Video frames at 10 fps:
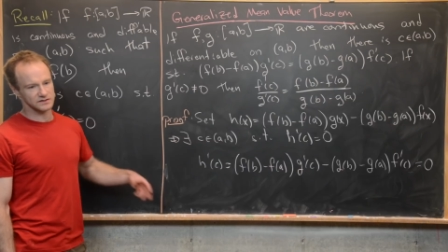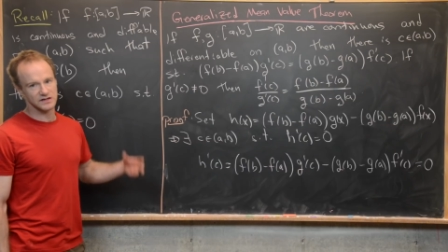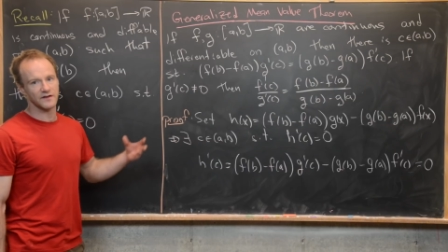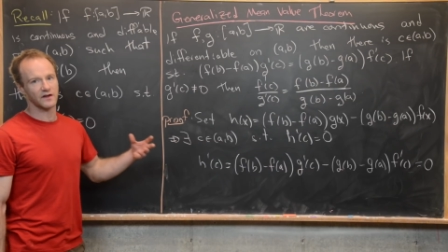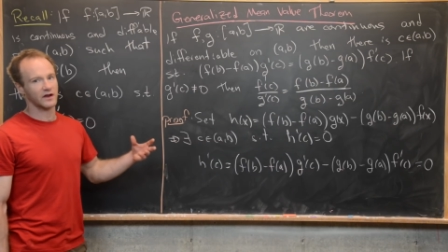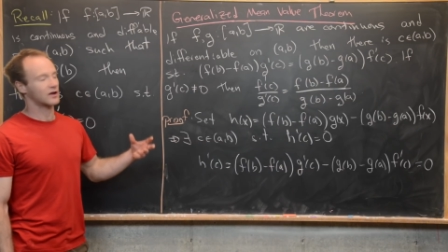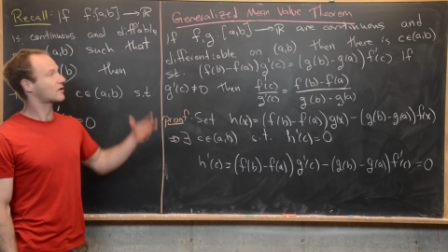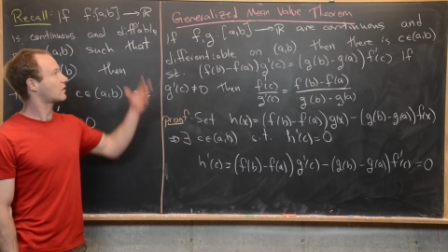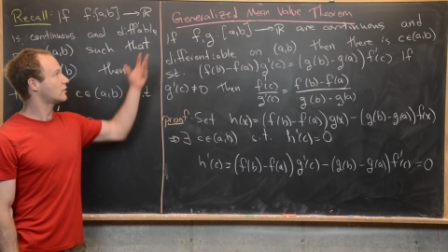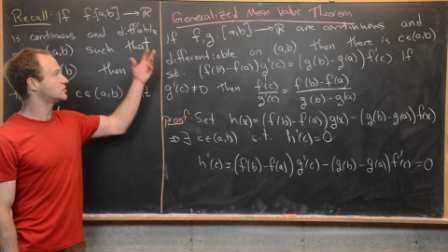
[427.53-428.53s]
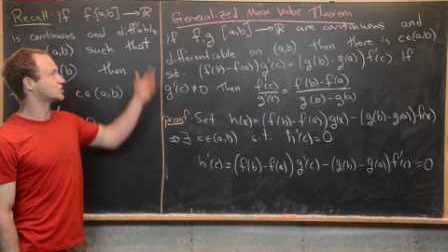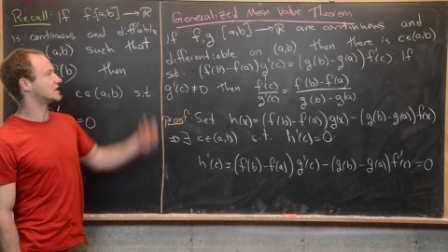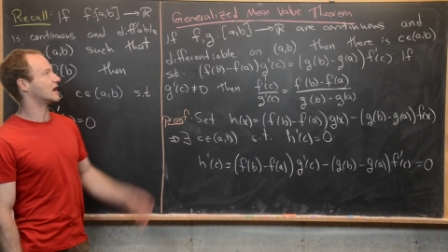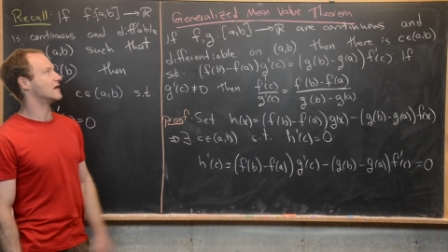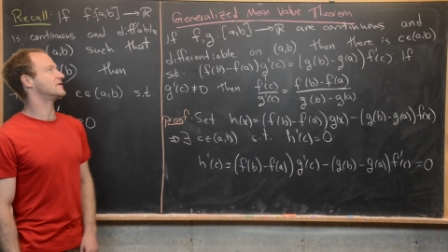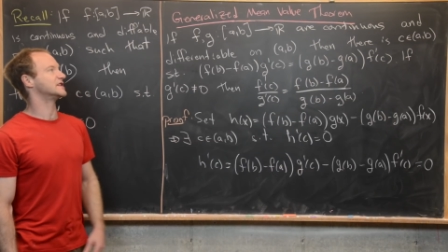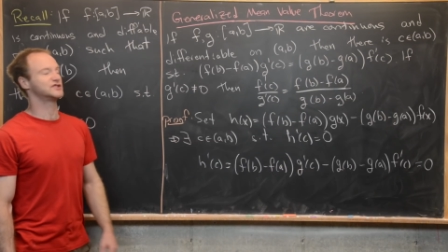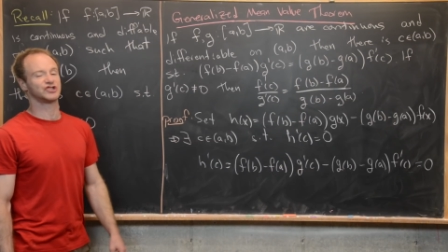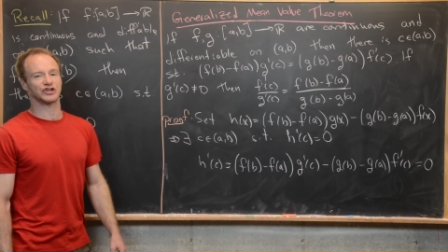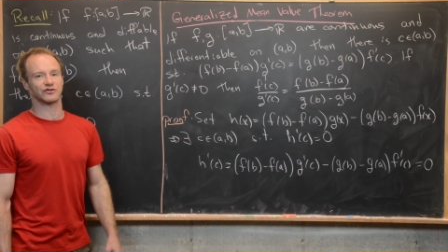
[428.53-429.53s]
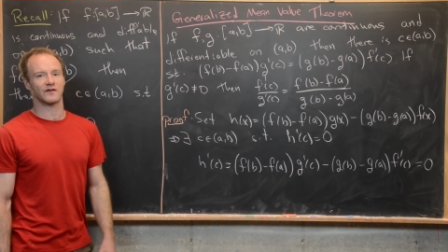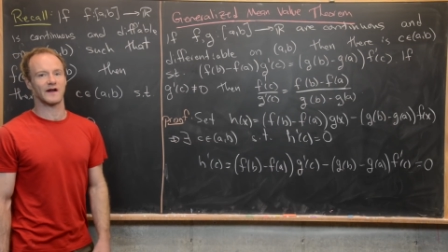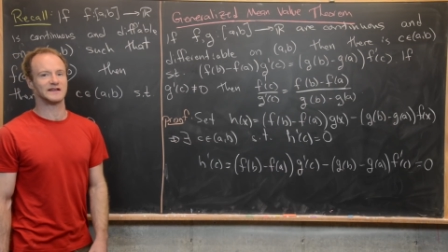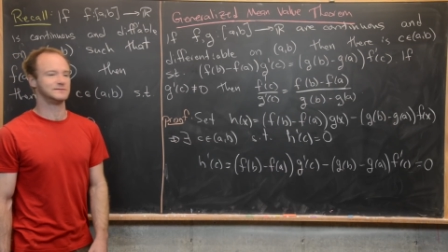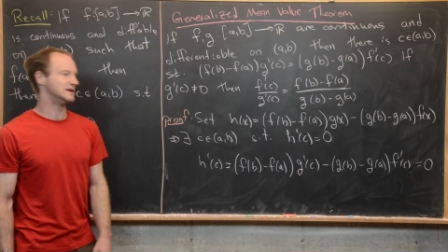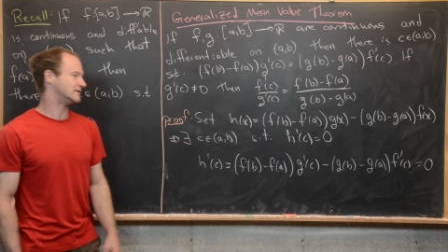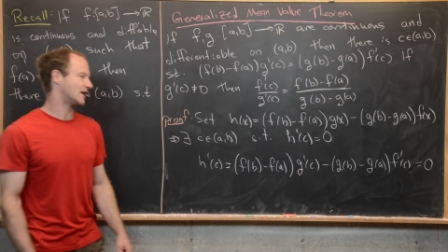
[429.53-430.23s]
to the conclusion of this generalized mean